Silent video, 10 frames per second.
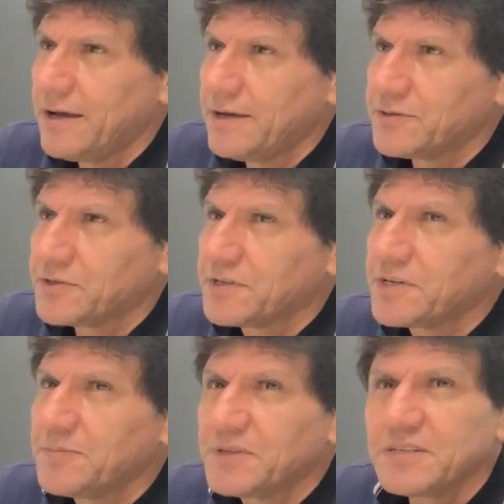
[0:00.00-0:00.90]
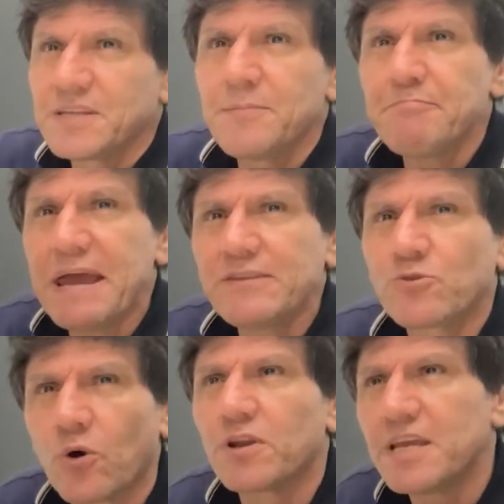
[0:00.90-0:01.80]
Script is the
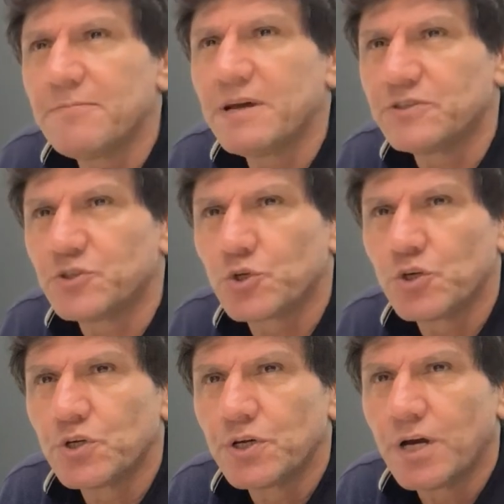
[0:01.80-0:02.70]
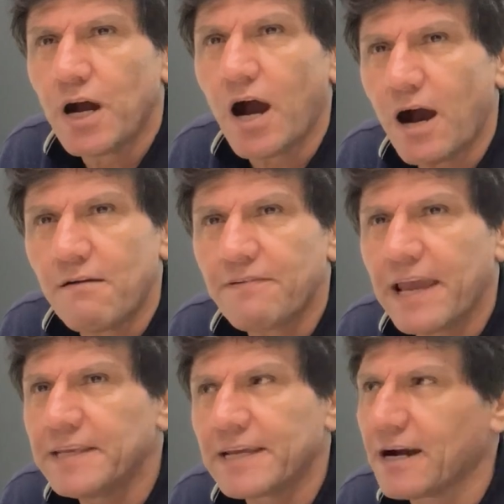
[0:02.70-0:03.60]
mental image of
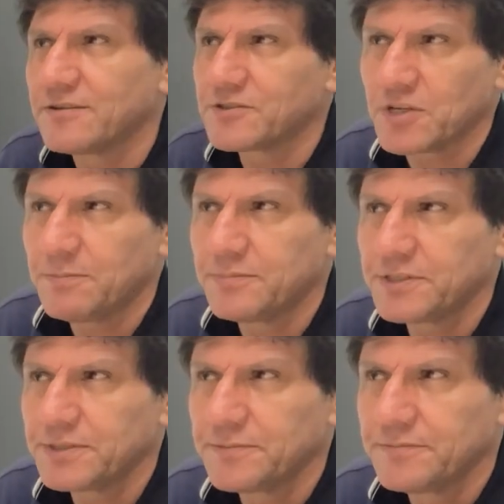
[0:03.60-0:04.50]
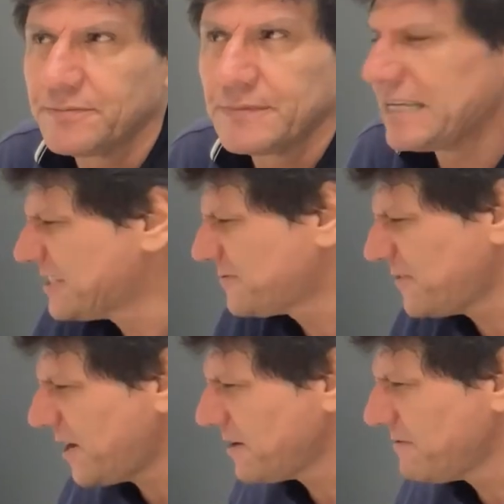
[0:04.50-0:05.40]
any concept. It's
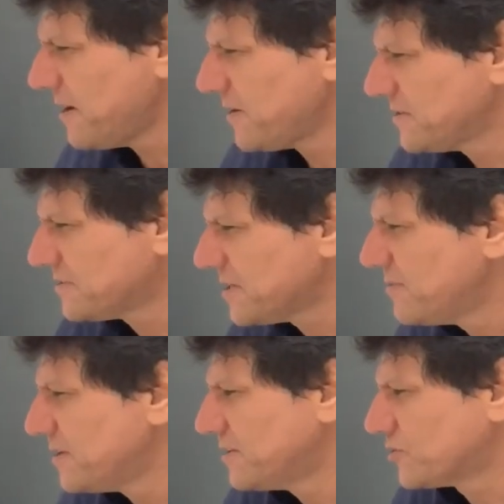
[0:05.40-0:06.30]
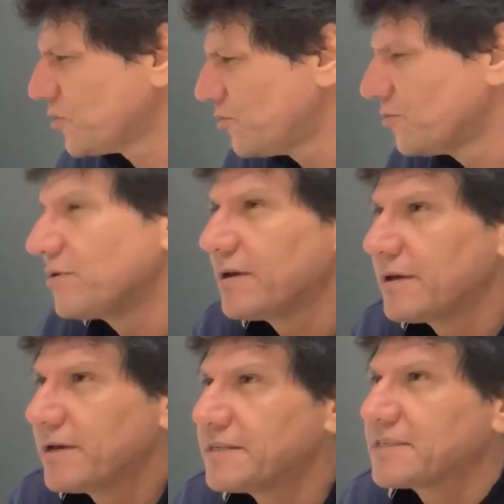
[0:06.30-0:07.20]
very, very similar
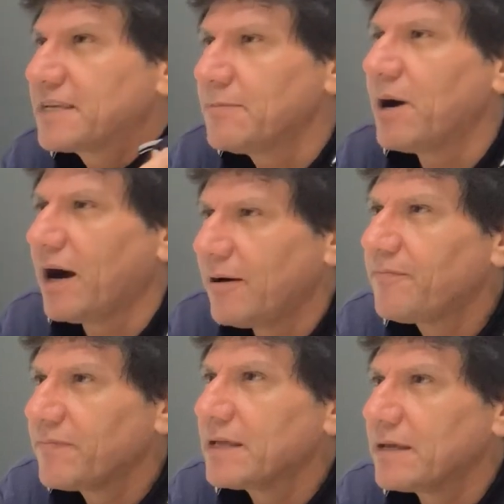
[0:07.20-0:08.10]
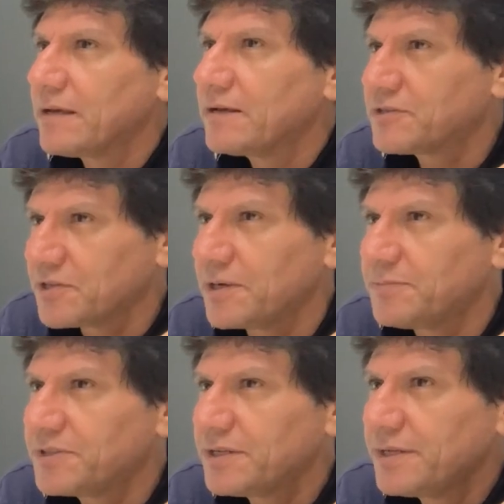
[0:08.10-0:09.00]
to schema,
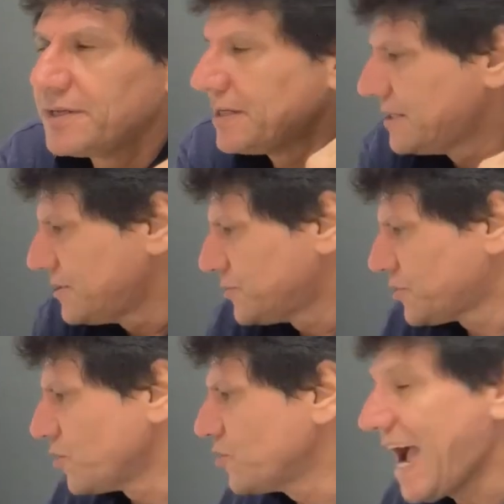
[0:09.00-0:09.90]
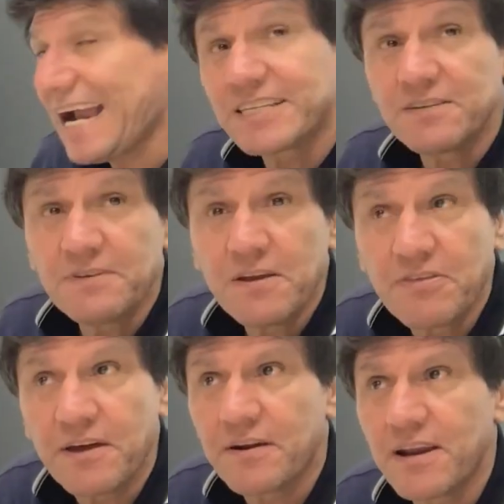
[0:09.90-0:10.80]
script. So you activate
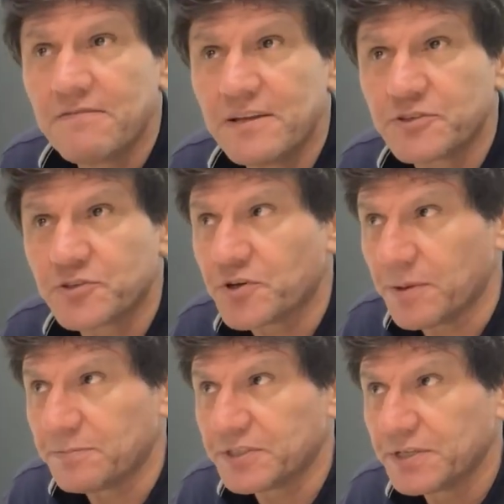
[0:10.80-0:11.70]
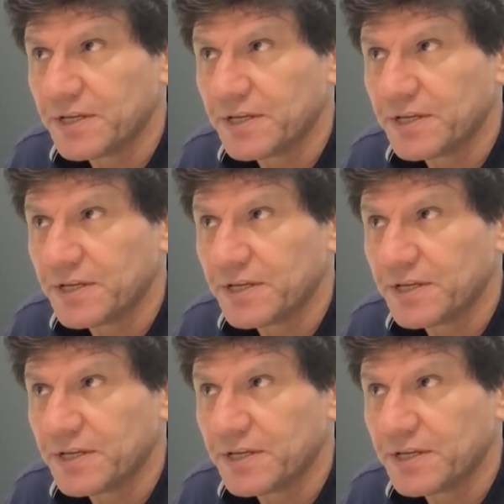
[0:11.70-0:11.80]
the relevant script